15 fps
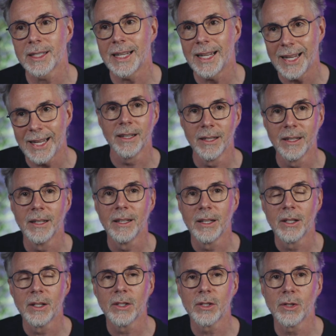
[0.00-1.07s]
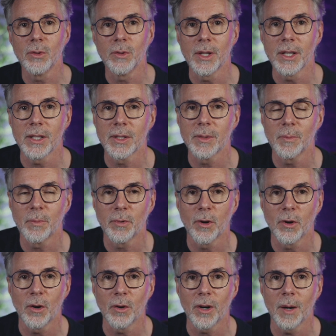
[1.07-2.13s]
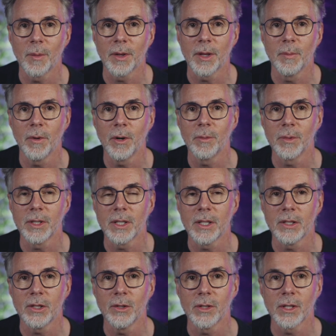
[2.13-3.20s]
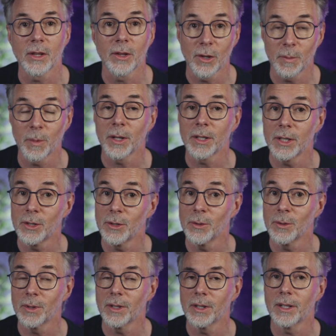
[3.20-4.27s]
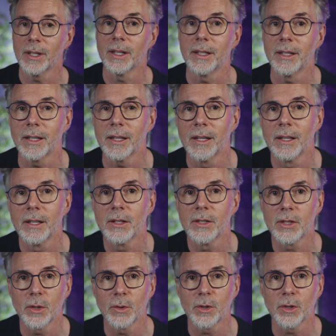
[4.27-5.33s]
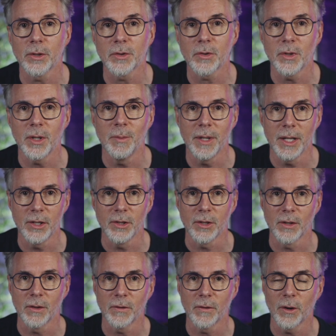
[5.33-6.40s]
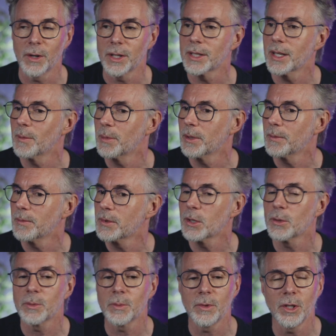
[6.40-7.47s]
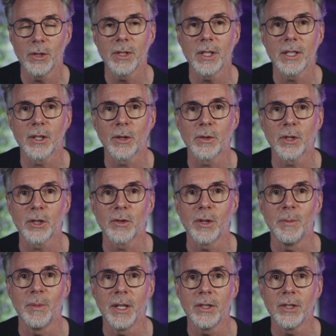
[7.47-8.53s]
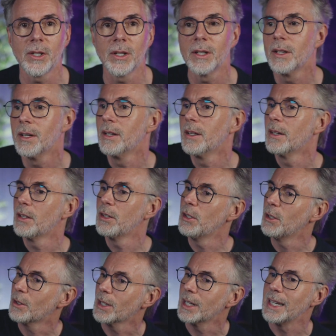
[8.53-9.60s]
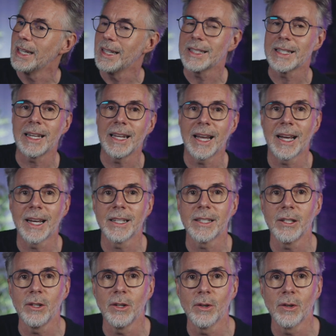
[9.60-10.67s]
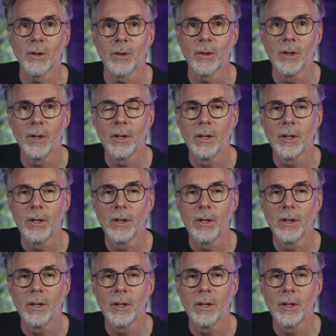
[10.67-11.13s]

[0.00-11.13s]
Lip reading: in to this program at the moment is use a third-party tool like Social Stream Ninja, for example. So using Social Stream Ninja, you can easily add your